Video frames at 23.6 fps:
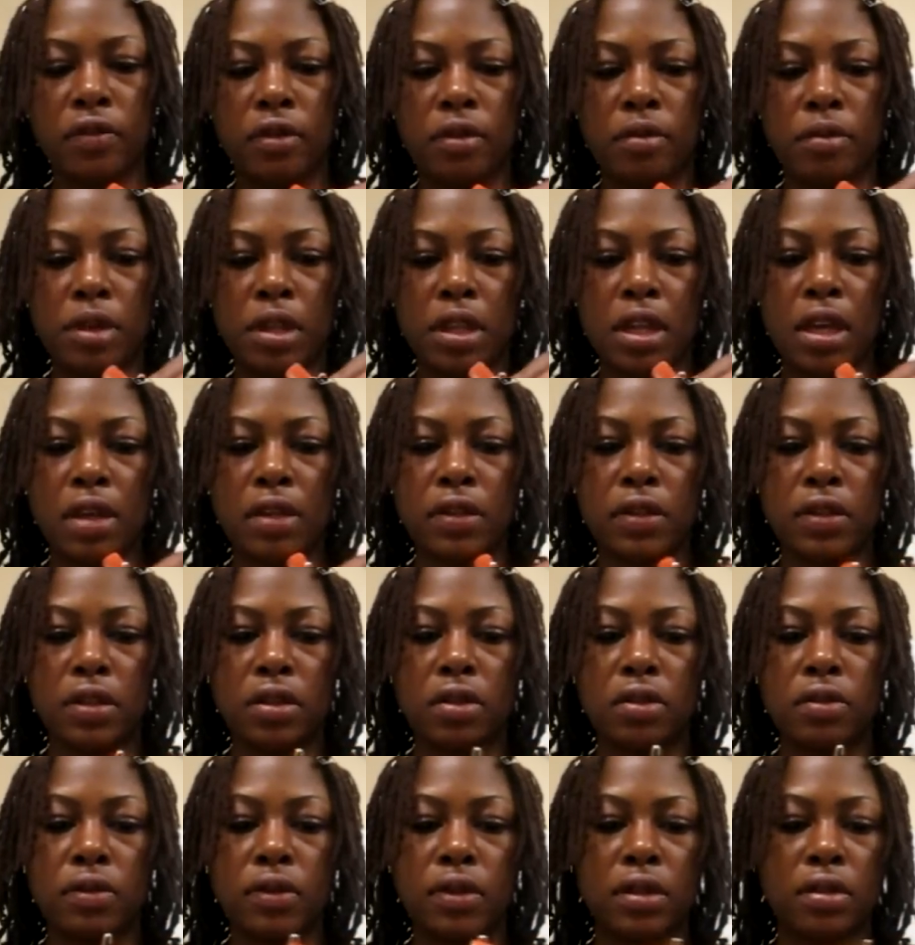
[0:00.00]
for me not to
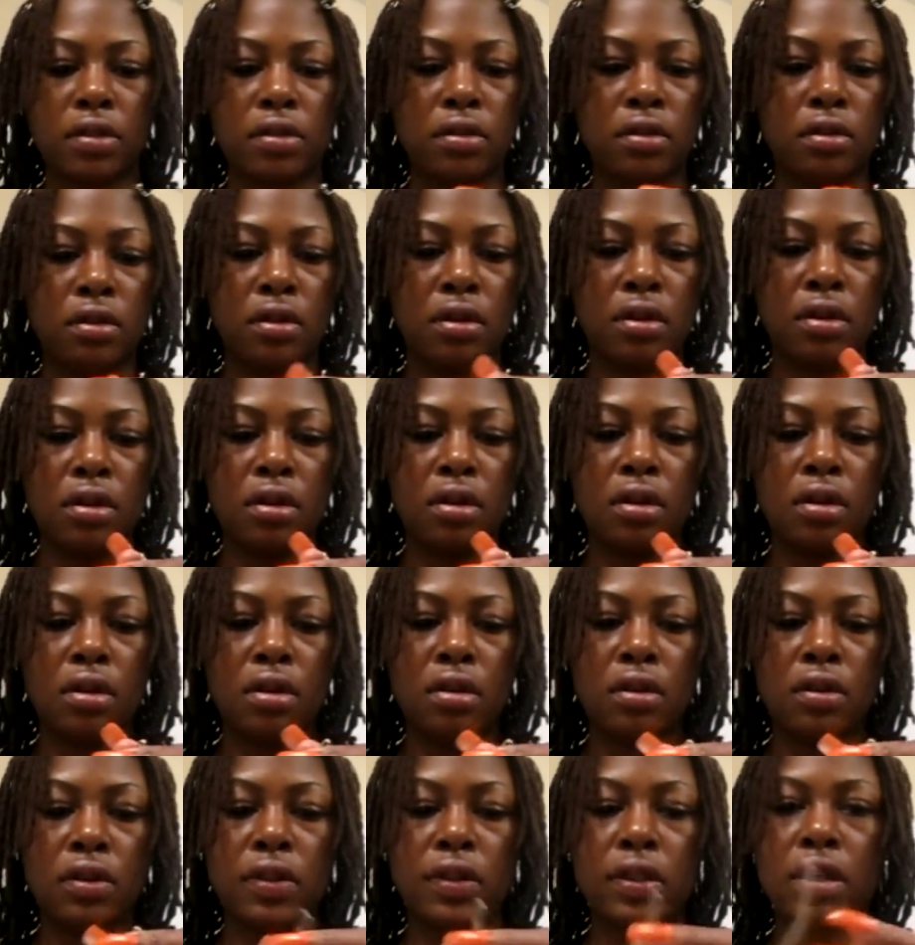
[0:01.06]
use it.
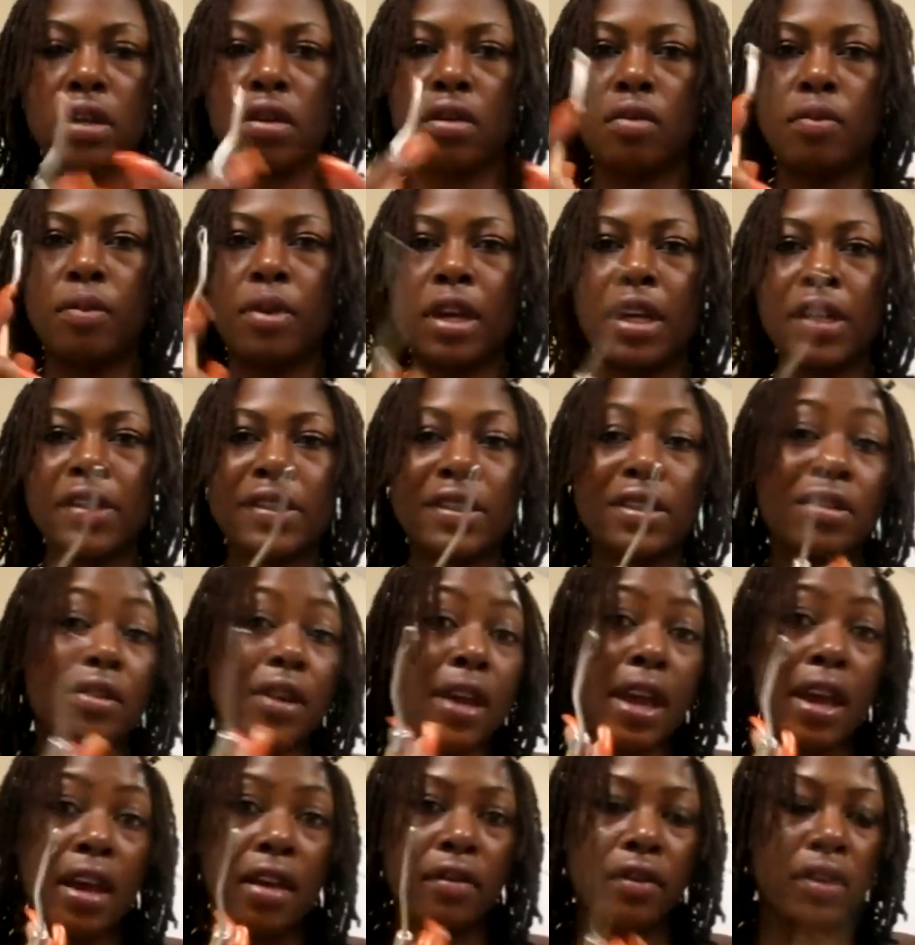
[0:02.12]
So, but I still
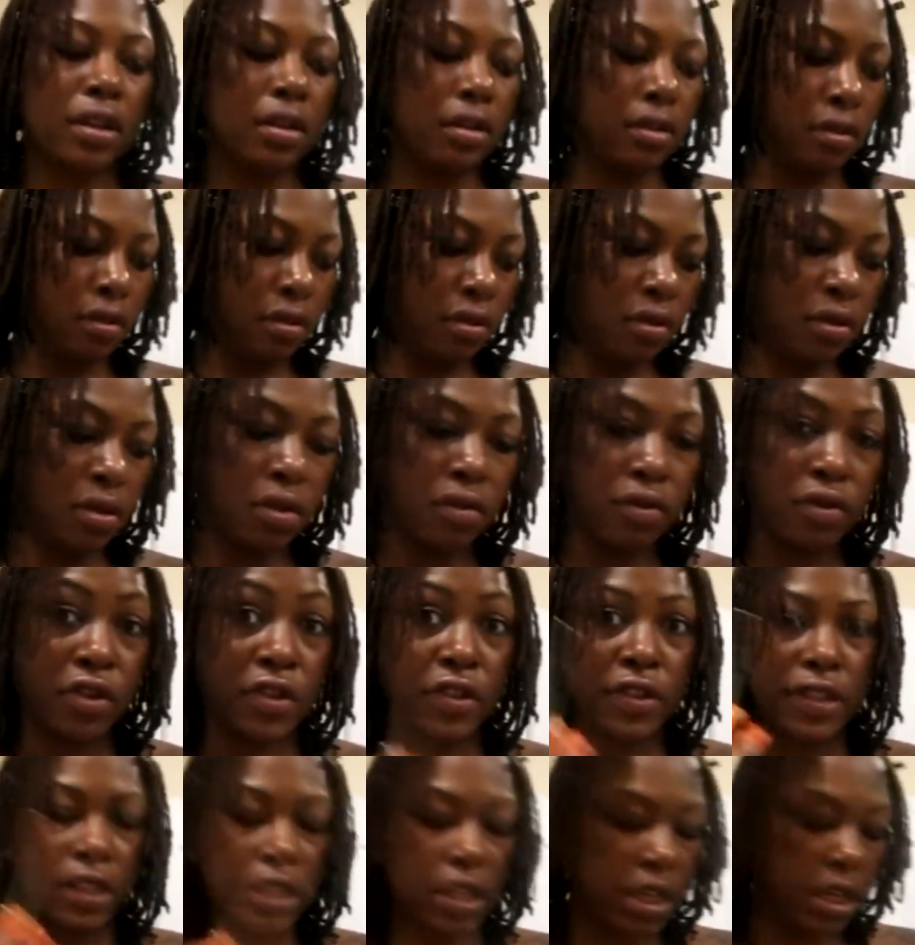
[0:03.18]
have it, you know,
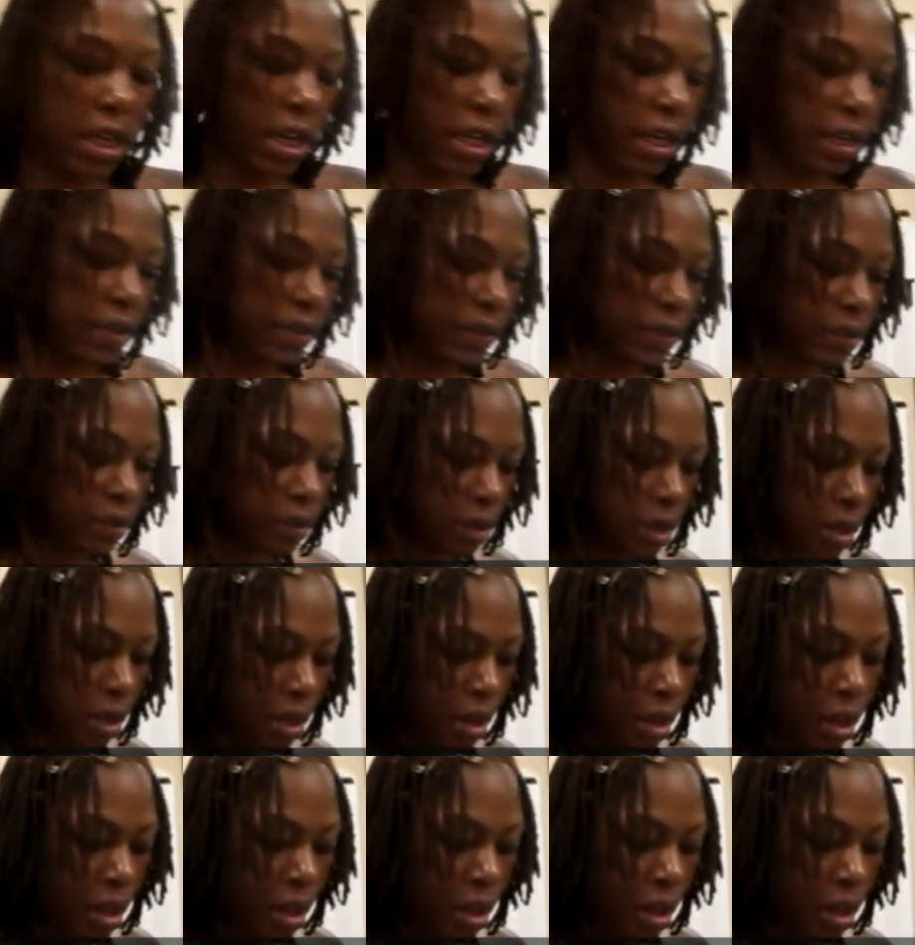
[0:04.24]
just in case.